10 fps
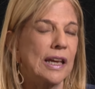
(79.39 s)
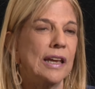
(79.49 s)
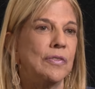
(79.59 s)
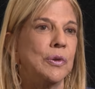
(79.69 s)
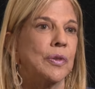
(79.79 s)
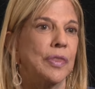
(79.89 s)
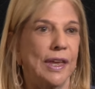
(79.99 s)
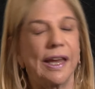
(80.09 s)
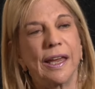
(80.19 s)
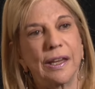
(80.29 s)
if your
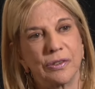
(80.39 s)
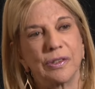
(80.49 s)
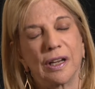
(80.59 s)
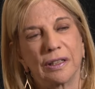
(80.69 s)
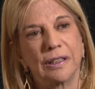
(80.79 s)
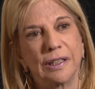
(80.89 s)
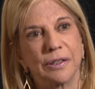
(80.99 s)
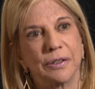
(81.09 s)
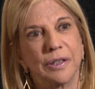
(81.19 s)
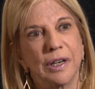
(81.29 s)
thinking is not
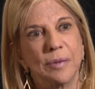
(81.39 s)
clear.